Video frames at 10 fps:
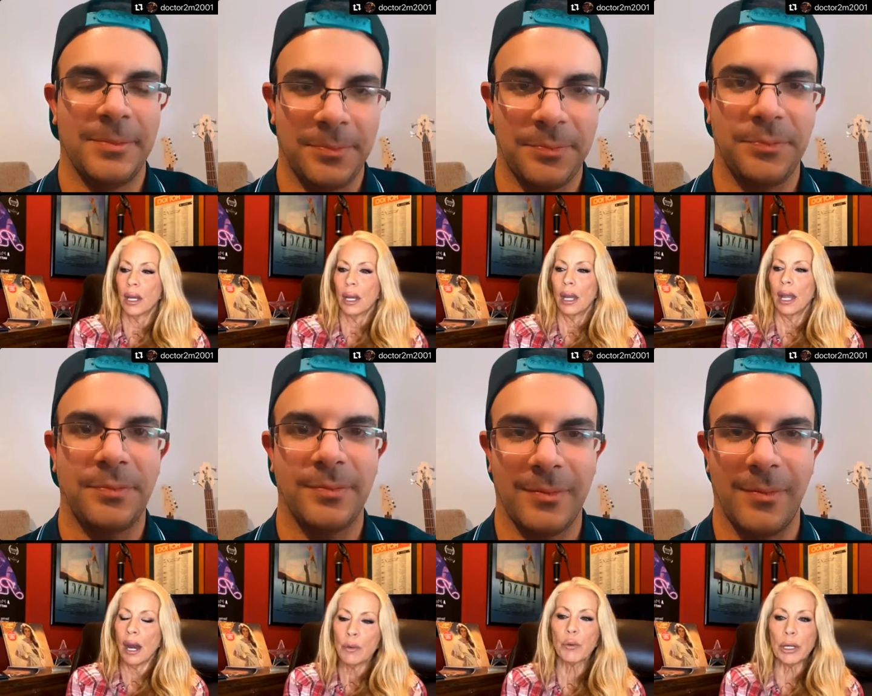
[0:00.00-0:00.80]
Speaker 1: and I
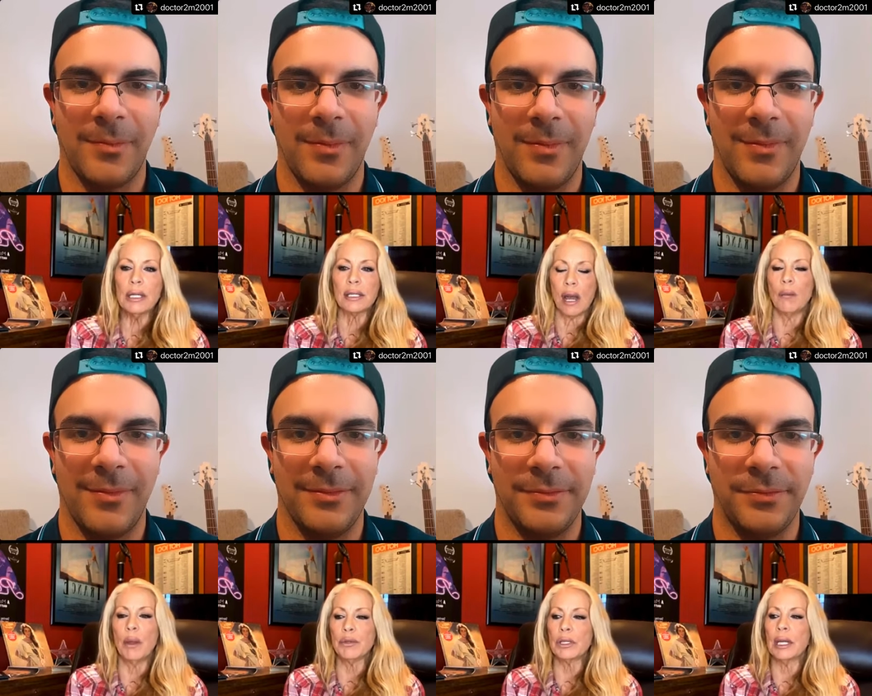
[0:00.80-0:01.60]
was working some,
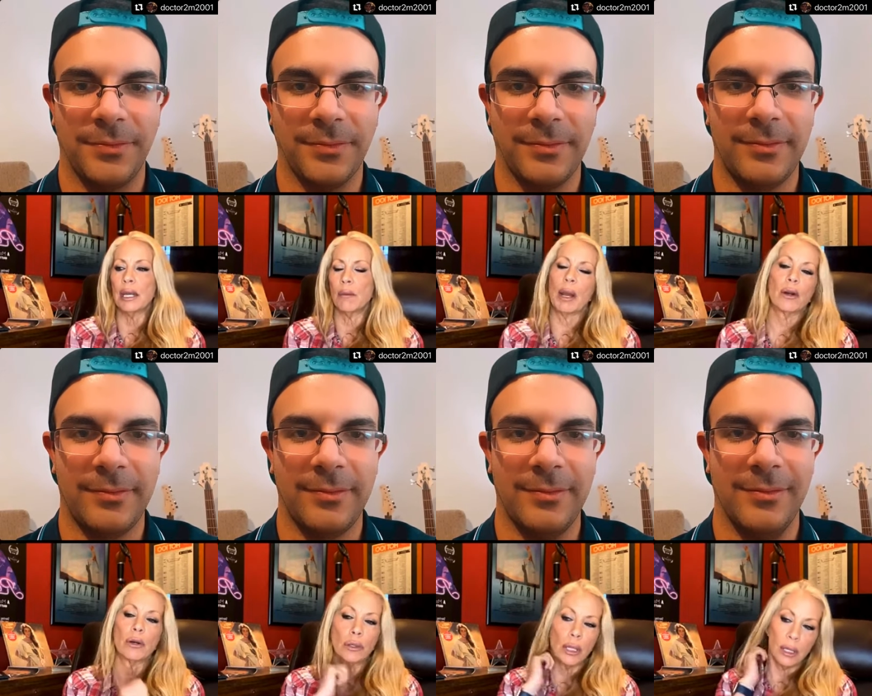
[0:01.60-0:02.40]
I'm thinking in my
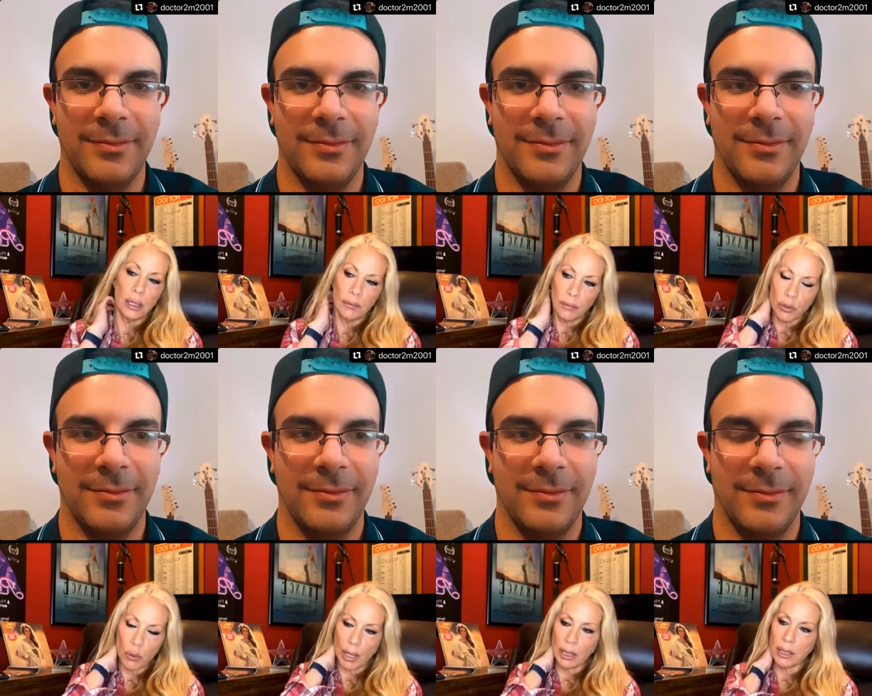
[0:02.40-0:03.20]
early
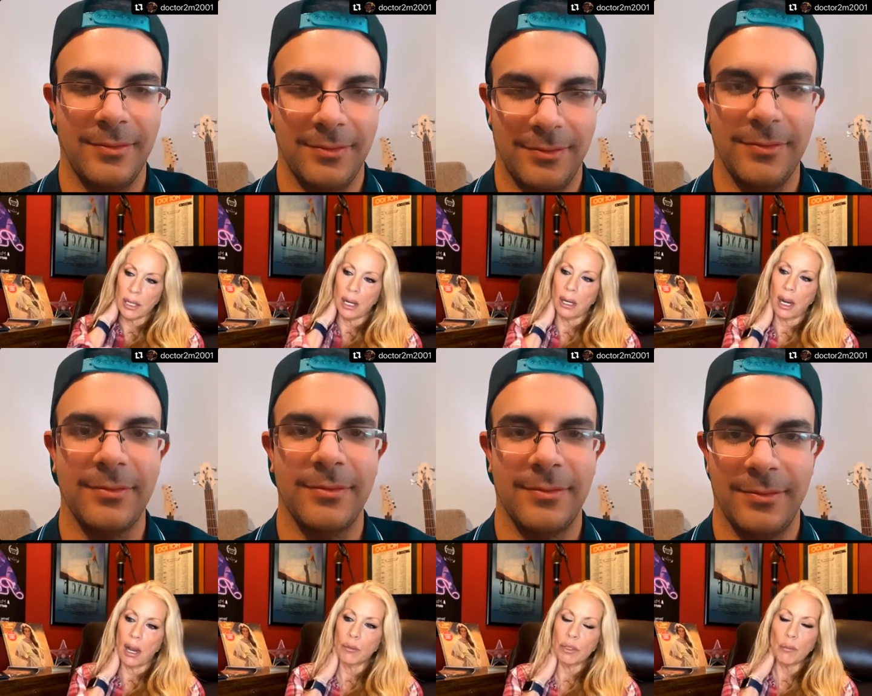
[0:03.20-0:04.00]
20s, I, uh, I
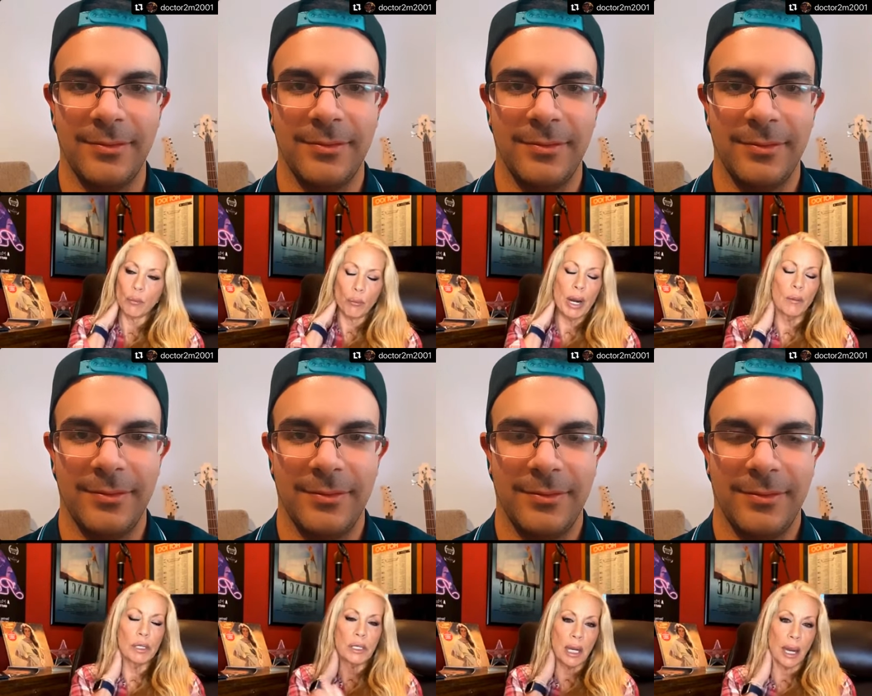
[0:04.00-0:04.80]
was when I was
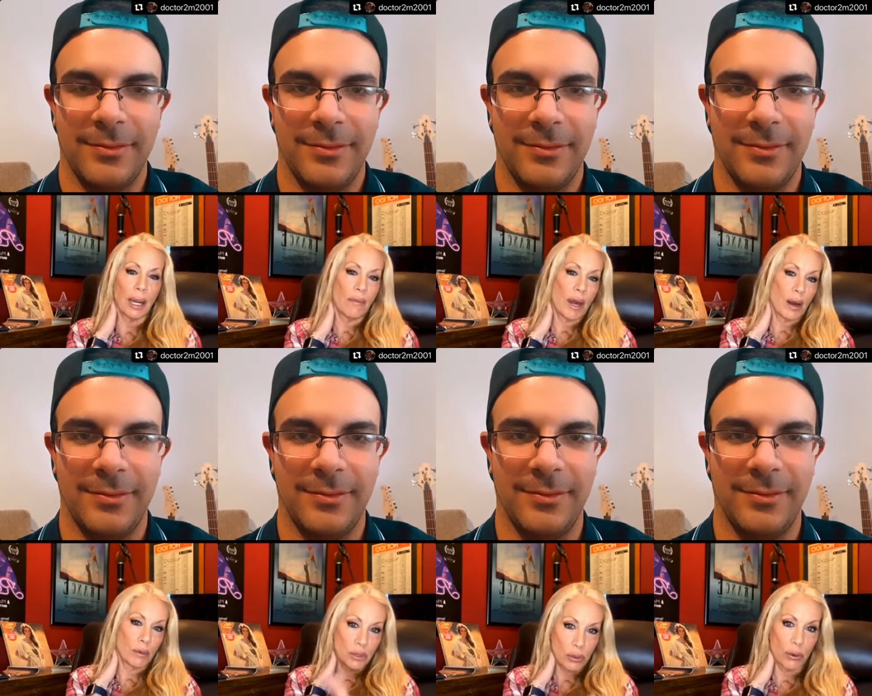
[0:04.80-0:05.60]
singing and then I was
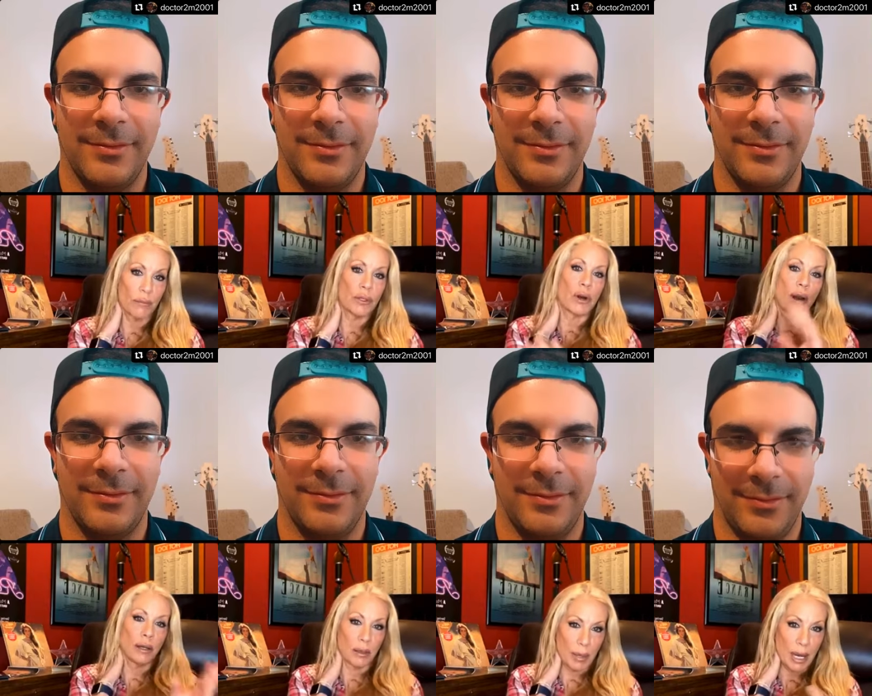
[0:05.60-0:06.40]
sort of starting
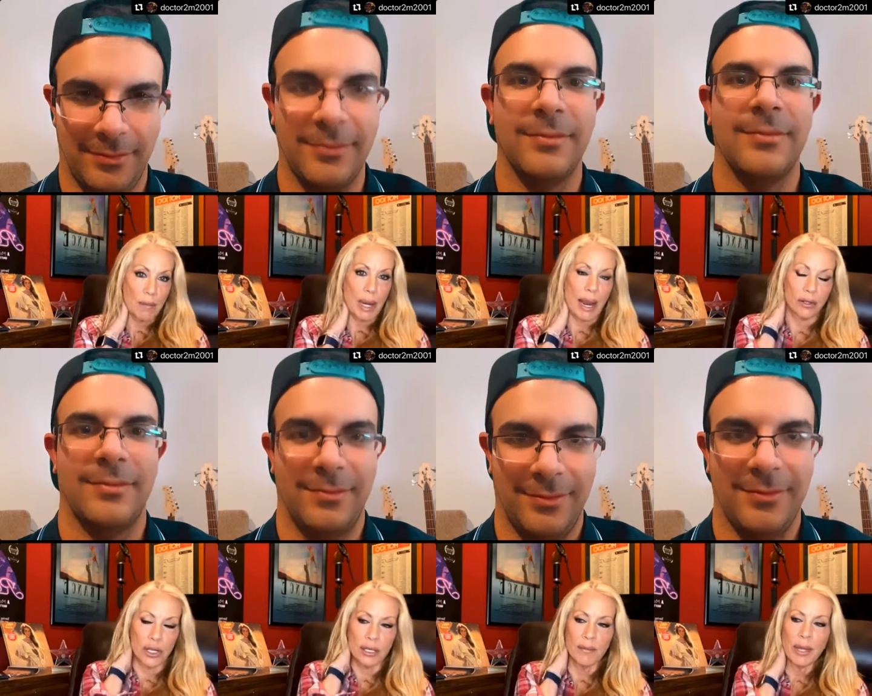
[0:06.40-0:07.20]
to become an
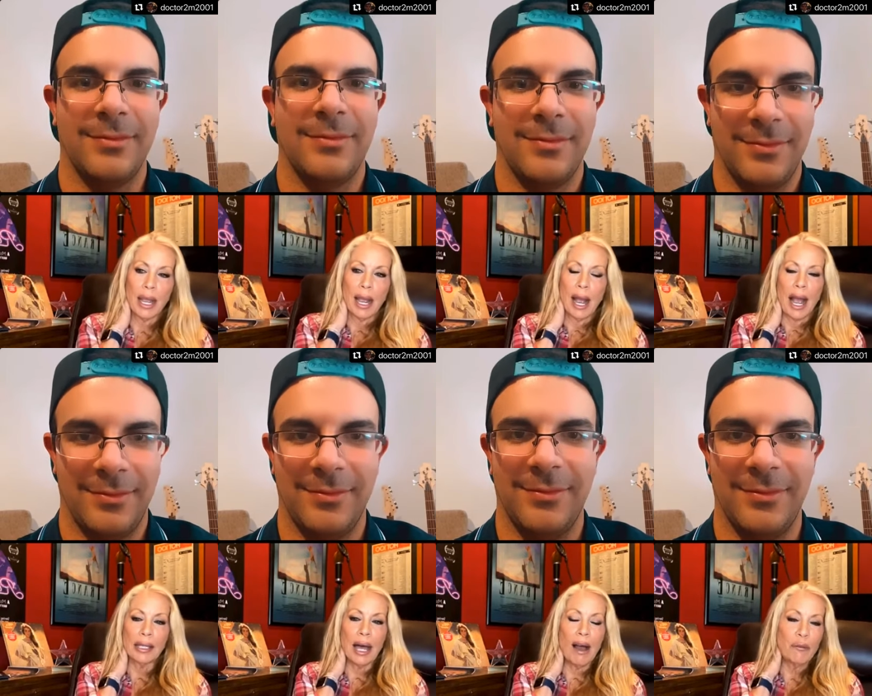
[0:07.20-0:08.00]
actress. I
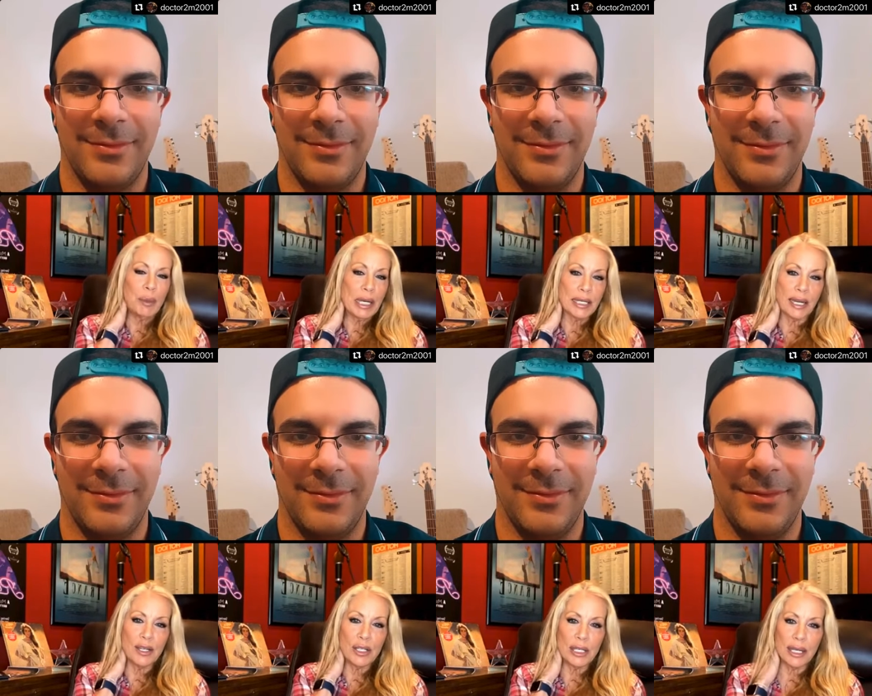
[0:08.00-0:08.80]
laugh because I
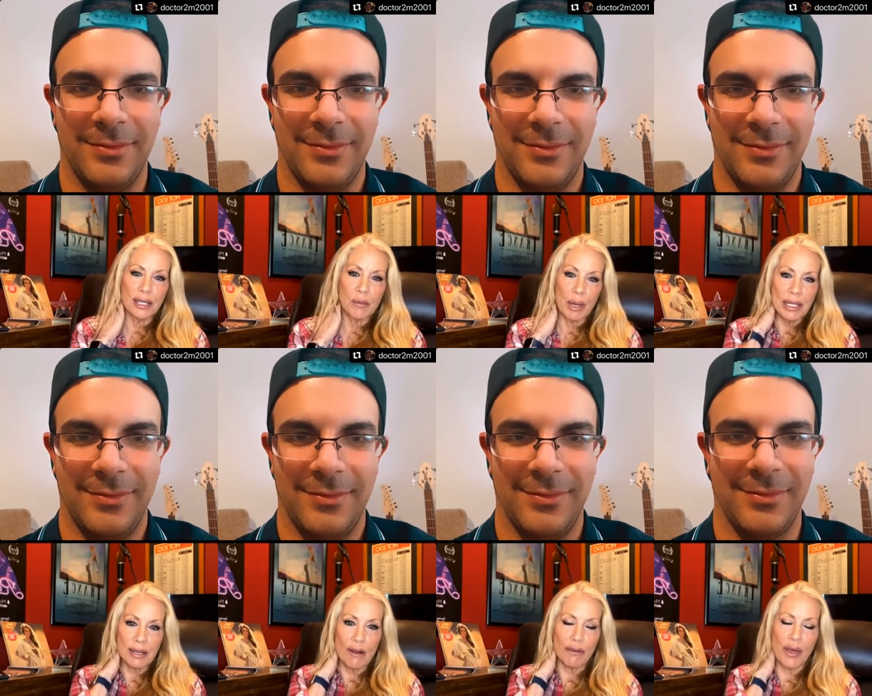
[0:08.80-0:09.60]
used to think to
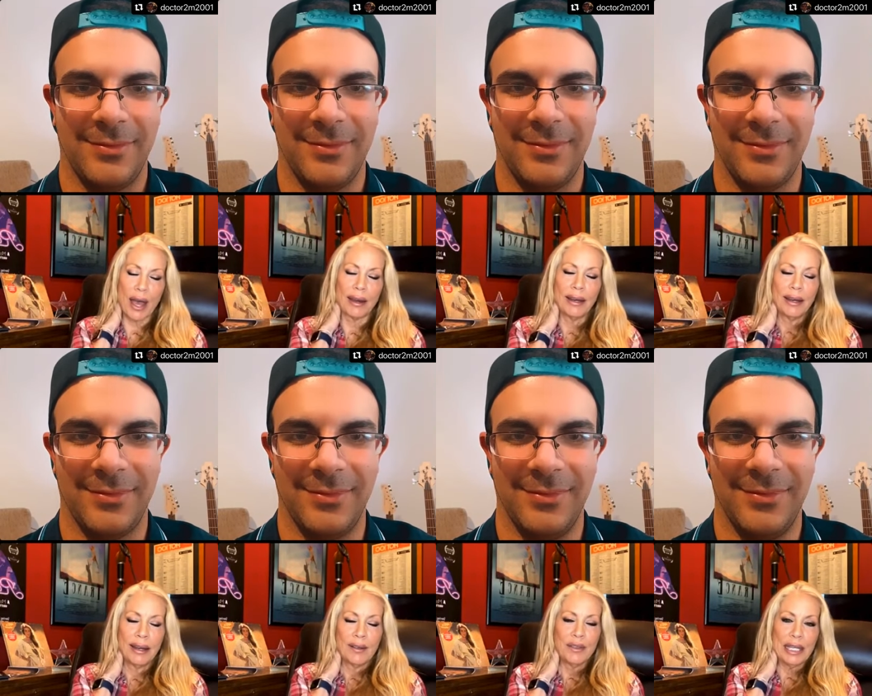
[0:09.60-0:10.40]
myself that
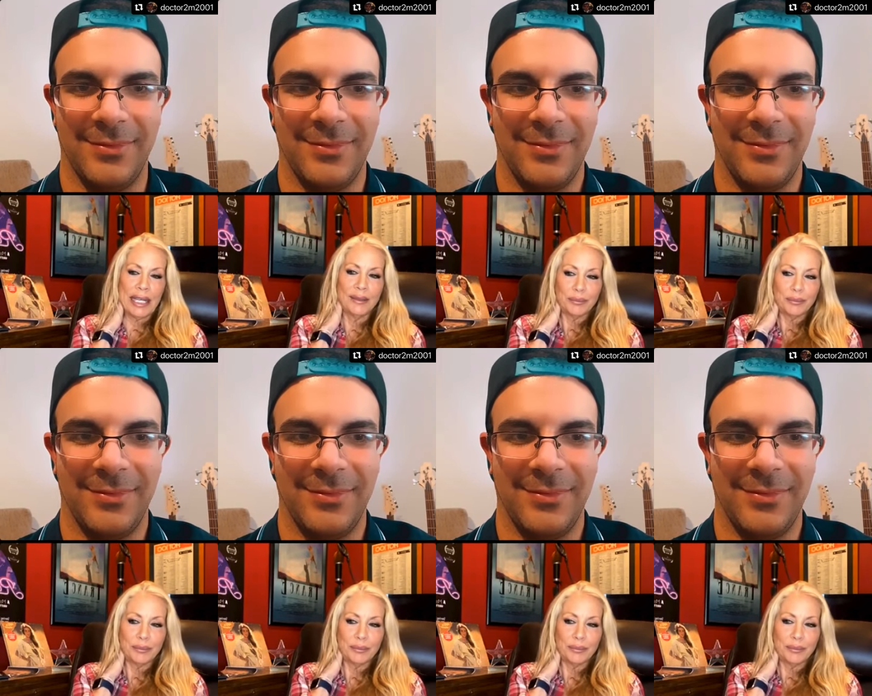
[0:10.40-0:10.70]
the